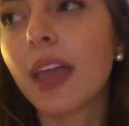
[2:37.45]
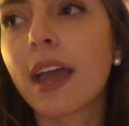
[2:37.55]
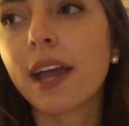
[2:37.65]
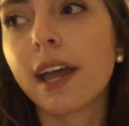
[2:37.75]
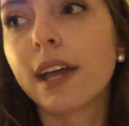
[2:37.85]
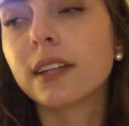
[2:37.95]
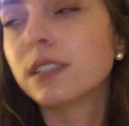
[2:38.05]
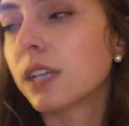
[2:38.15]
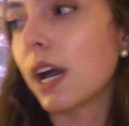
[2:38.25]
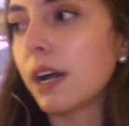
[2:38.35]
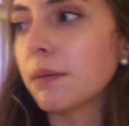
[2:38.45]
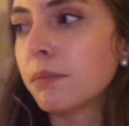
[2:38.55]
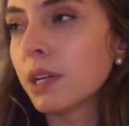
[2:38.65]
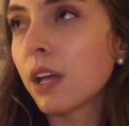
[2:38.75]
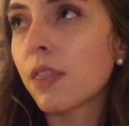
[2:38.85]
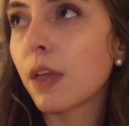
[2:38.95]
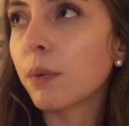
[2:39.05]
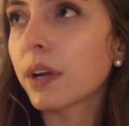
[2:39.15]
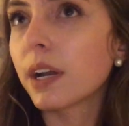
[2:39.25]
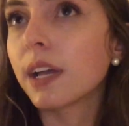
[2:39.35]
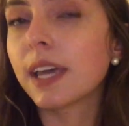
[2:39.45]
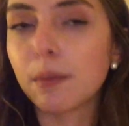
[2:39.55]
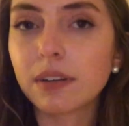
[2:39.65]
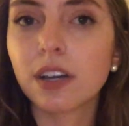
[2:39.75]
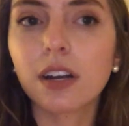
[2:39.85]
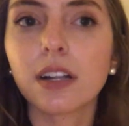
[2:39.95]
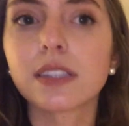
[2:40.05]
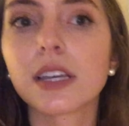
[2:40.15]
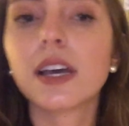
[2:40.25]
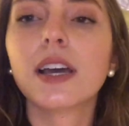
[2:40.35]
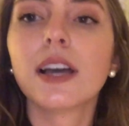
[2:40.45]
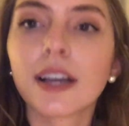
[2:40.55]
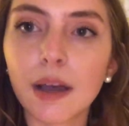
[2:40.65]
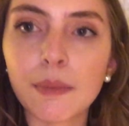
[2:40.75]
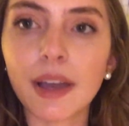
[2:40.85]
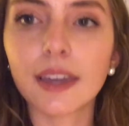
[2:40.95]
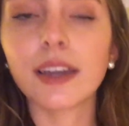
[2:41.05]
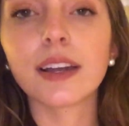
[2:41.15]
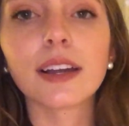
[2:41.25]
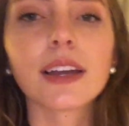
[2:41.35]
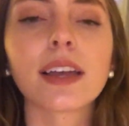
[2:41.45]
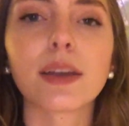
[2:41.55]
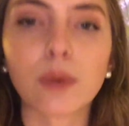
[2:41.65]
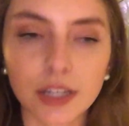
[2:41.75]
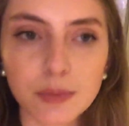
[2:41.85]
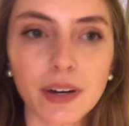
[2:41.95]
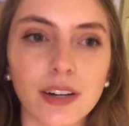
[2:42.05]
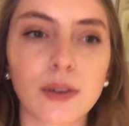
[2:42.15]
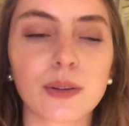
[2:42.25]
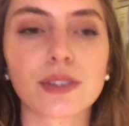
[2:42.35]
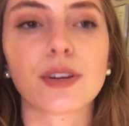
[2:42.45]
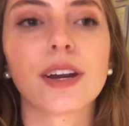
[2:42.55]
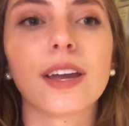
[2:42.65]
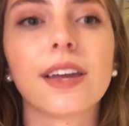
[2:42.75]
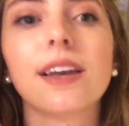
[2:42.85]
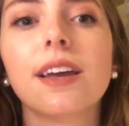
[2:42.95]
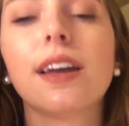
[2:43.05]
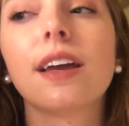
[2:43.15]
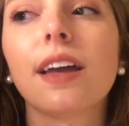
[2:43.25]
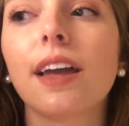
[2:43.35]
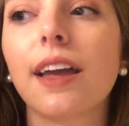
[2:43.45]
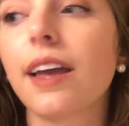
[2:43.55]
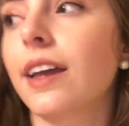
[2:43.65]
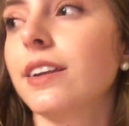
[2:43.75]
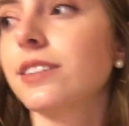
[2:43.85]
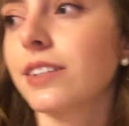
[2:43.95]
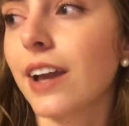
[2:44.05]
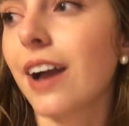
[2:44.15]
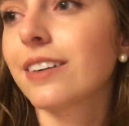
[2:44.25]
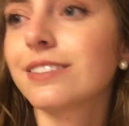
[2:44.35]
And then we're gonna get McDonald's, come back here, watch American Horror Story, and yeah.